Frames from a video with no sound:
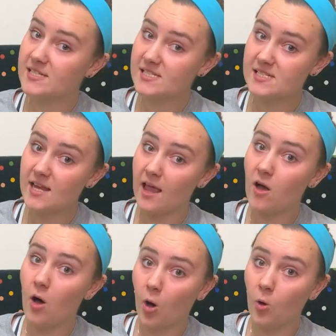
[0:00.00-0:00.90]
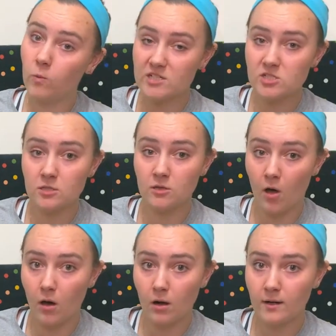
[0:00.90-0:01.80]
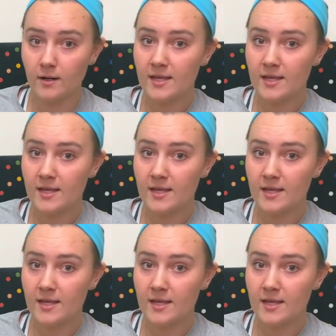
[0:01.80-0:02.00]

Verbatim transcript: to stay all winter long.